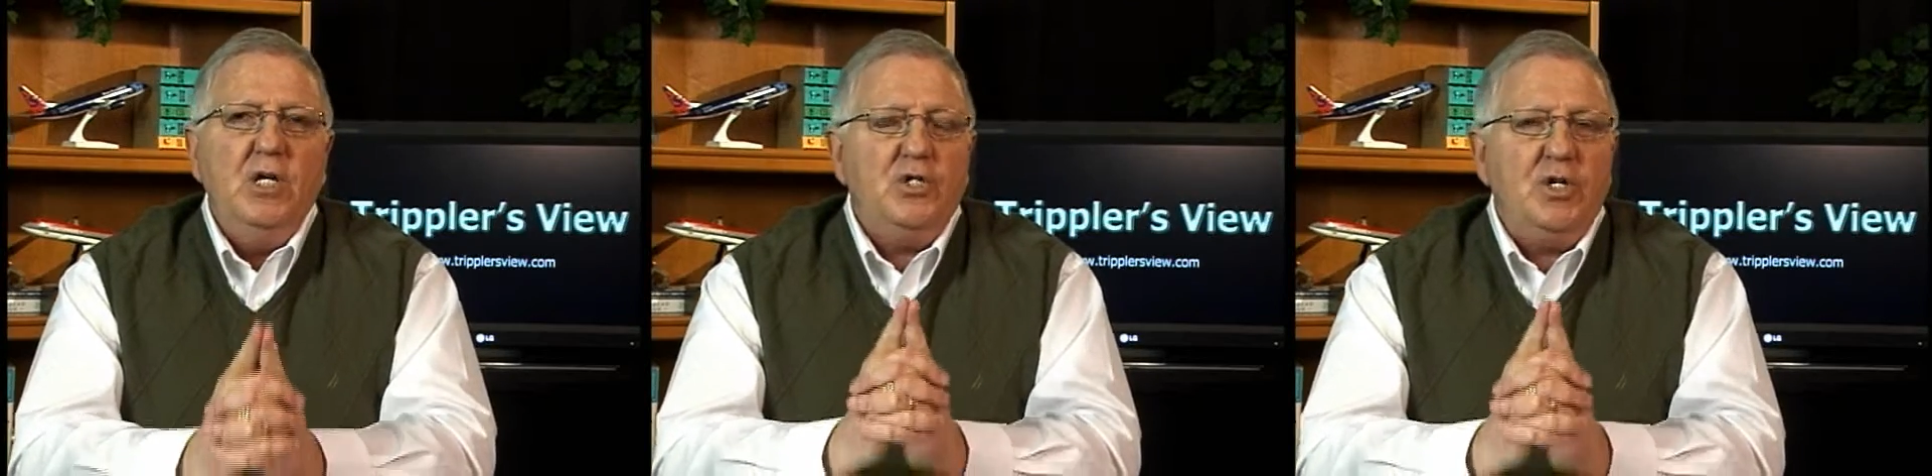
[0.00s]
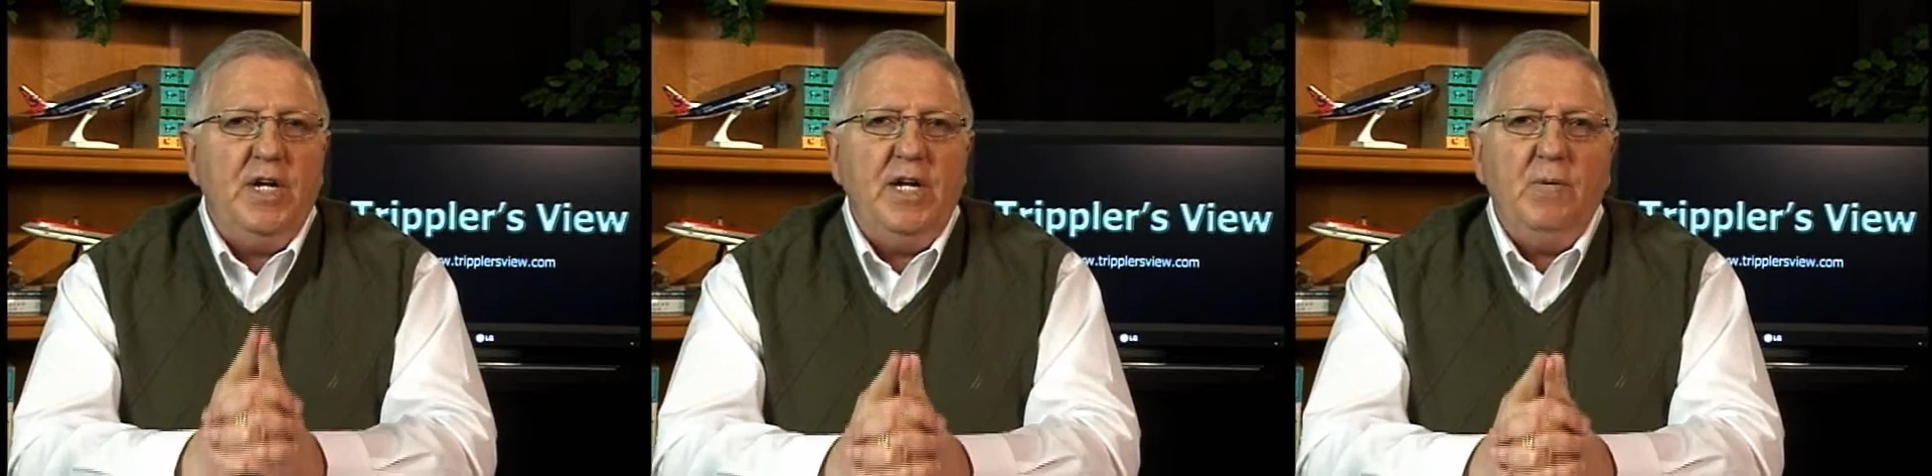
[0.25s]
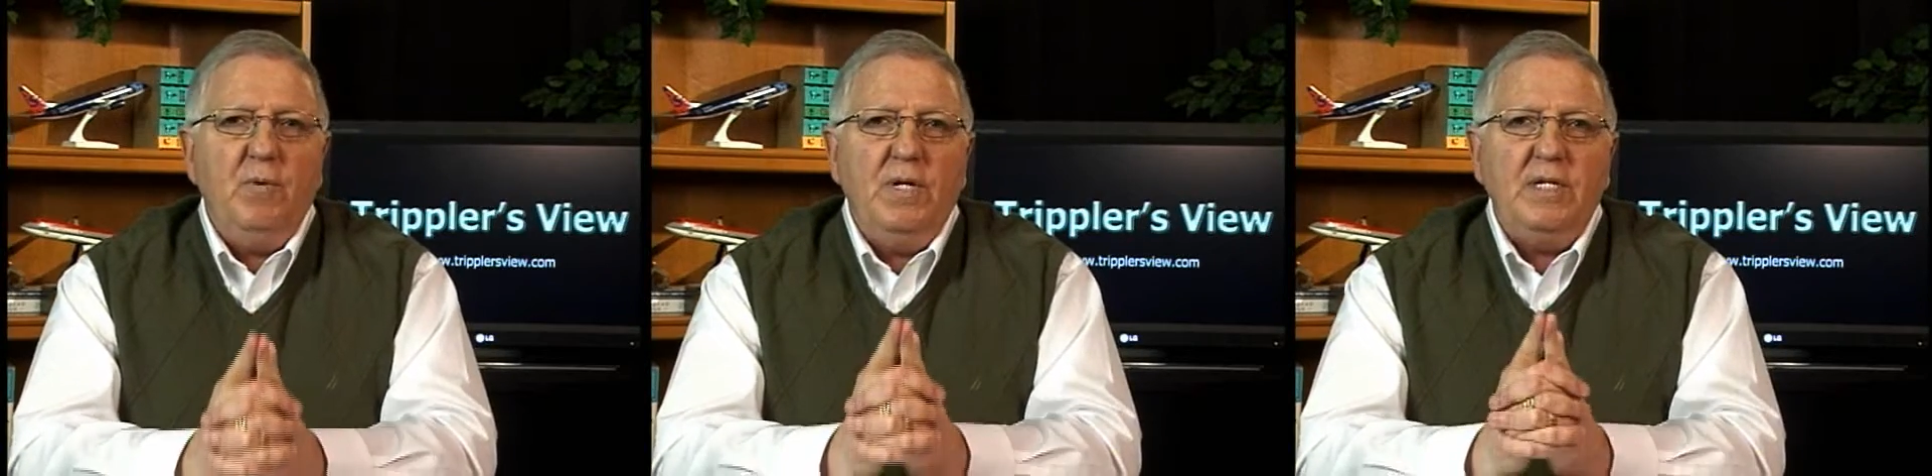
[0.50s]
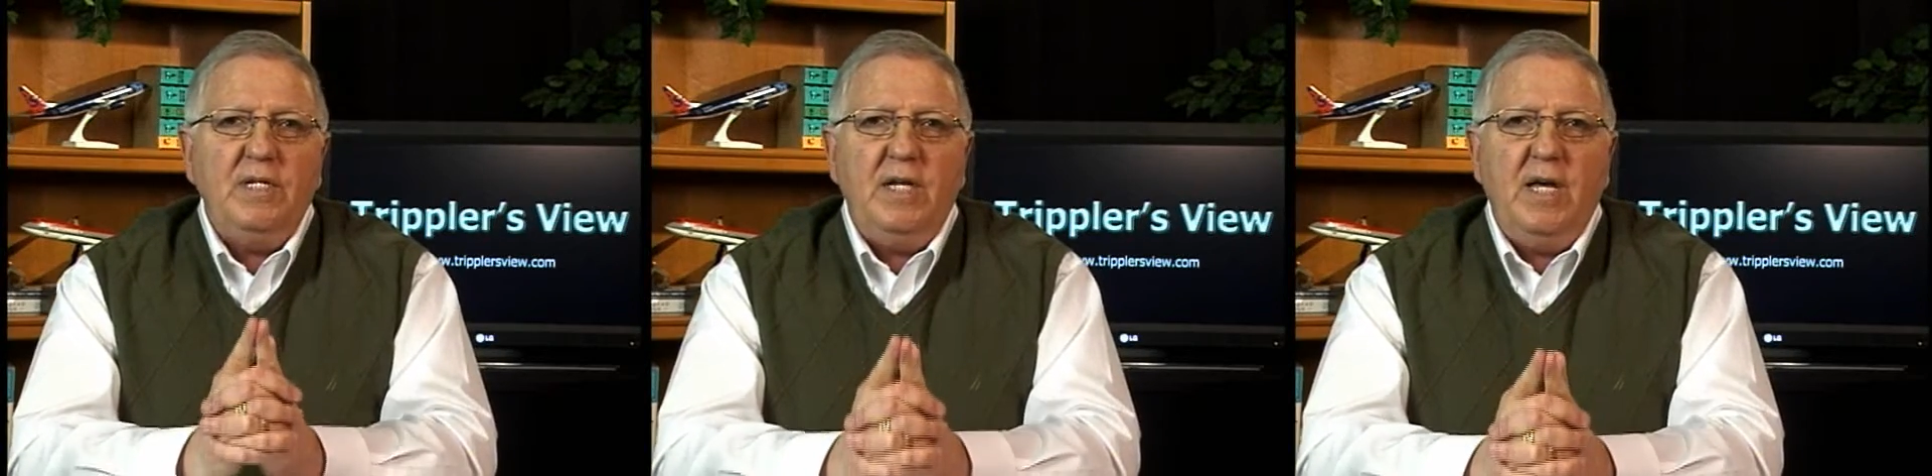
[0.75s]
should
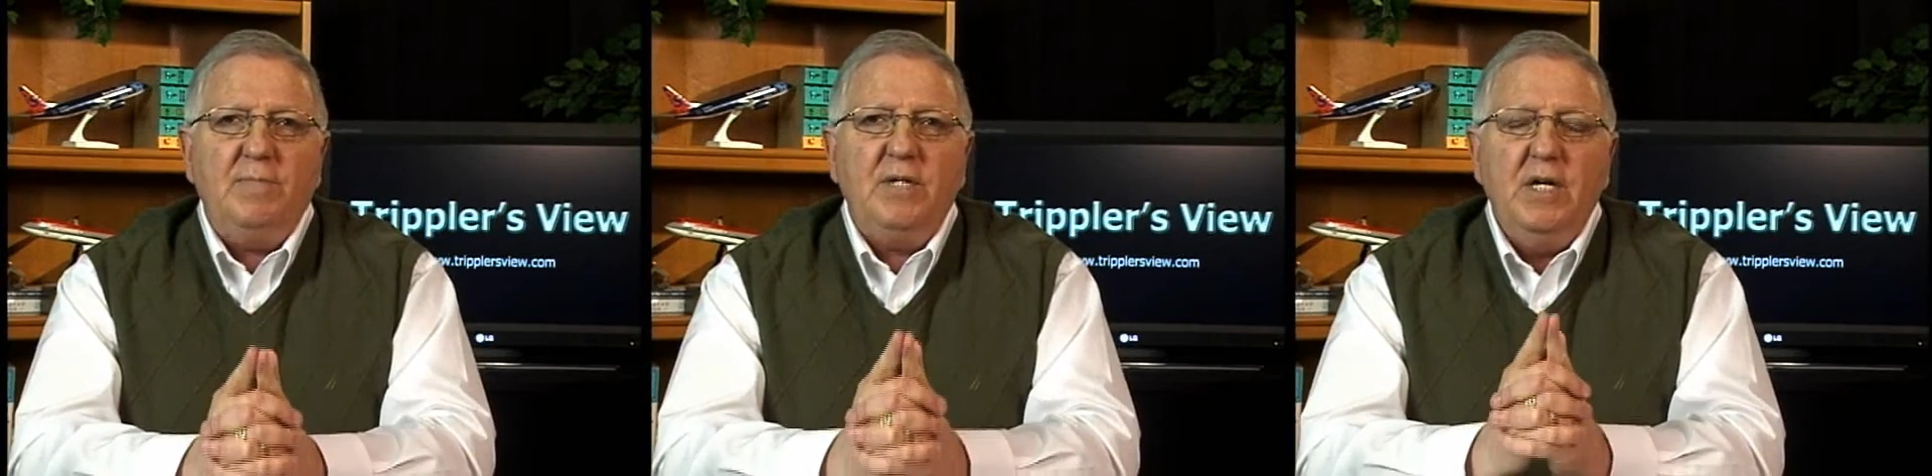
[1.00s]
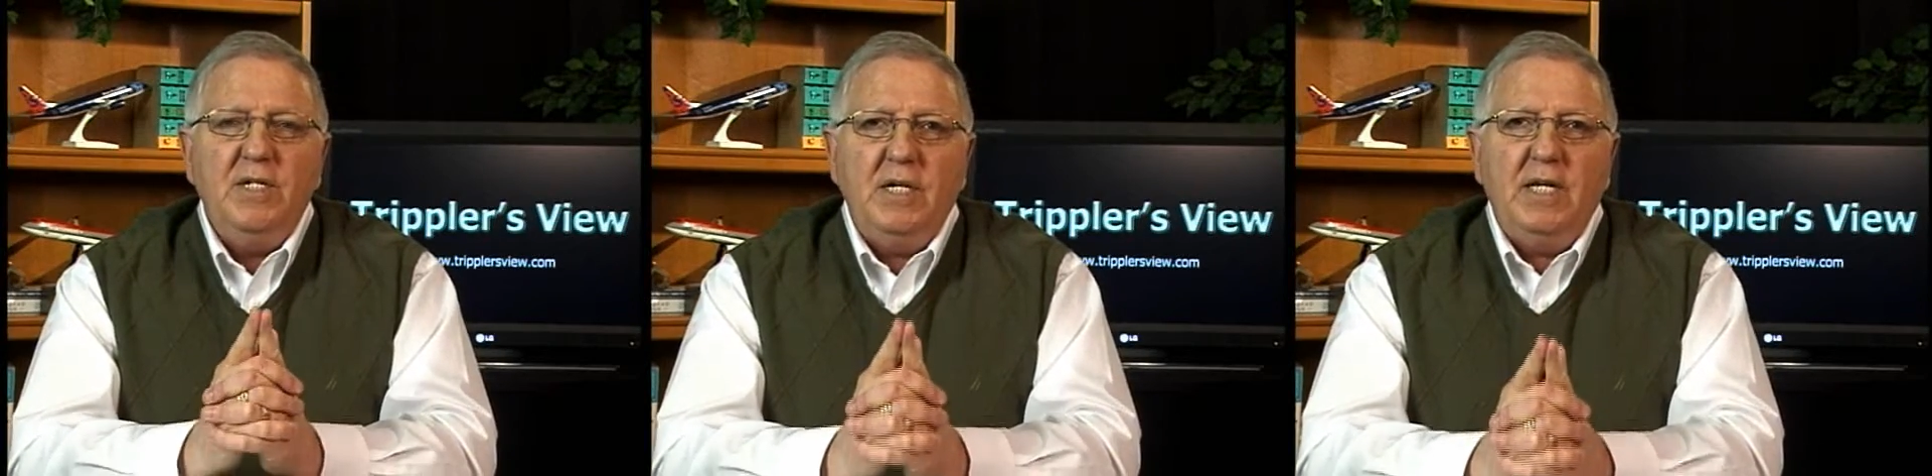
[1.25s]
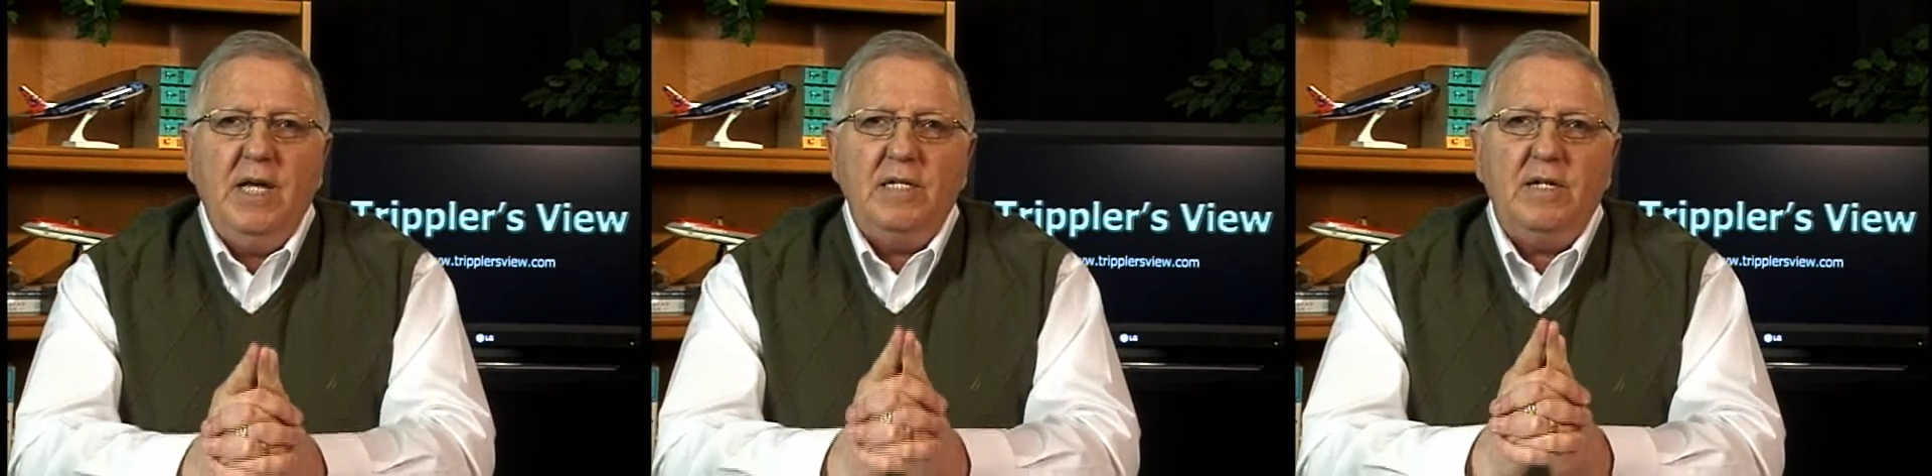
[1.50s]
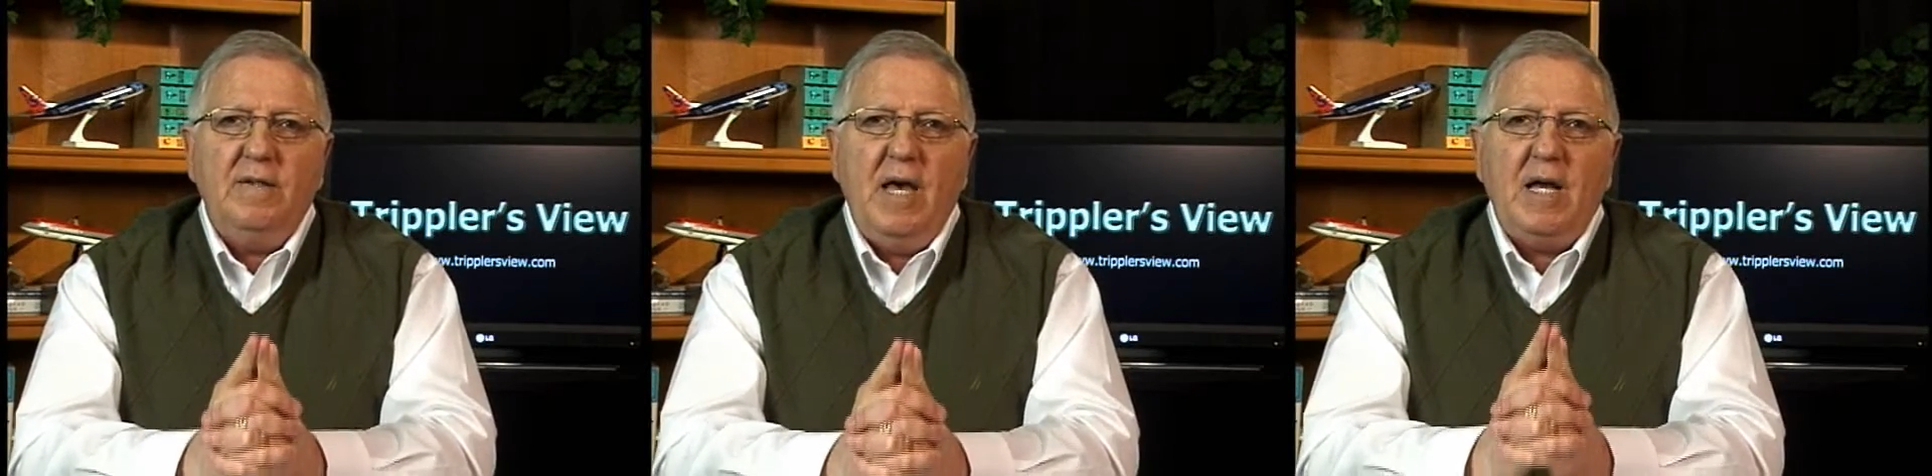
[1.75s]
anyone attempt to
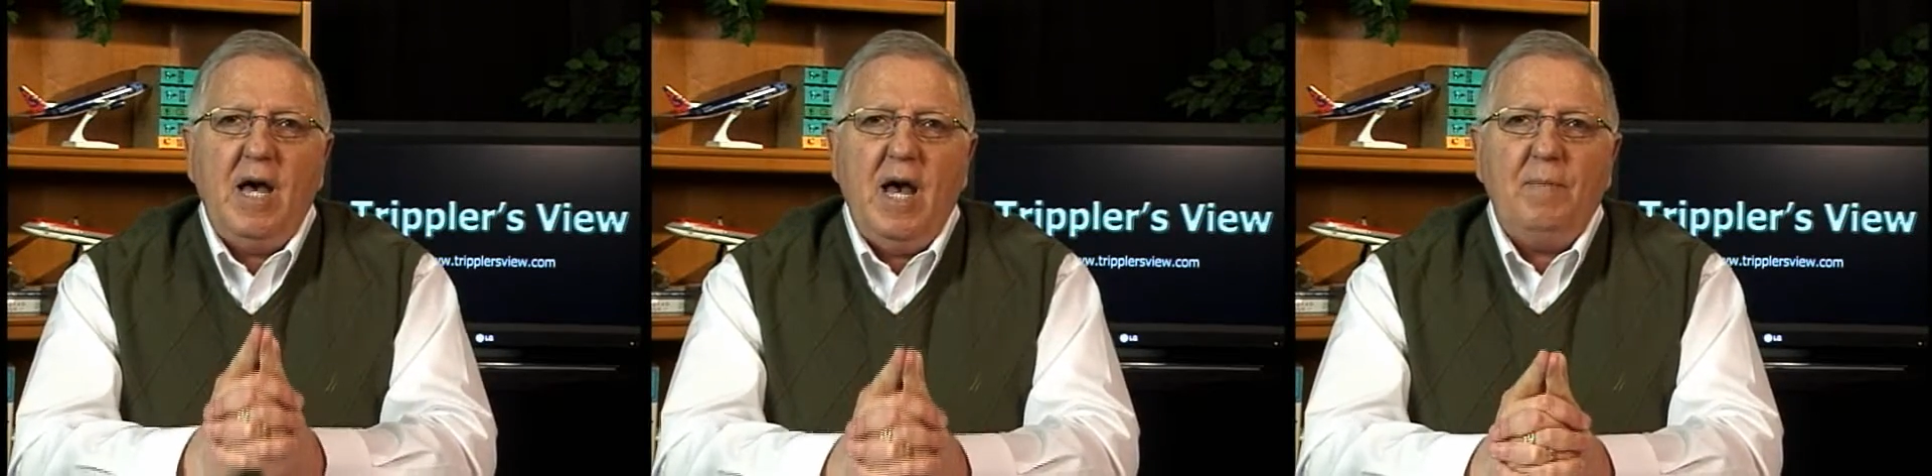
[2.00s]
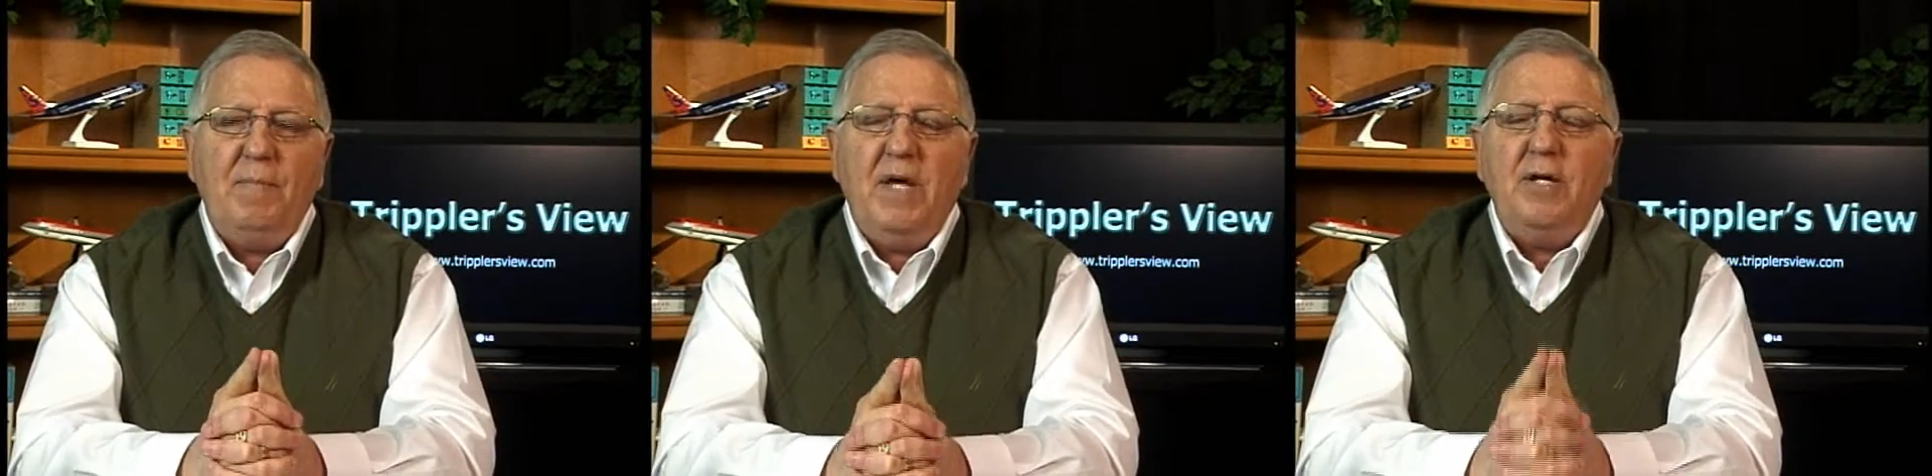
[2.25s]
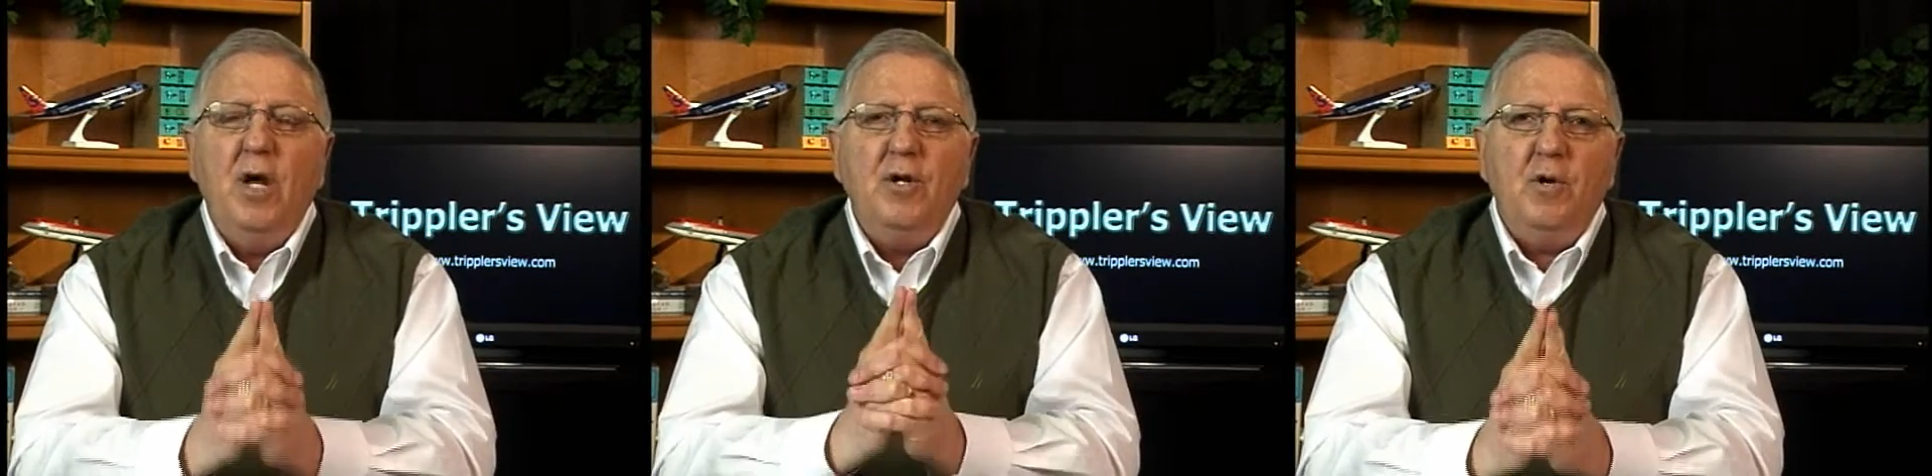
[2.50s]
get to that cockpit,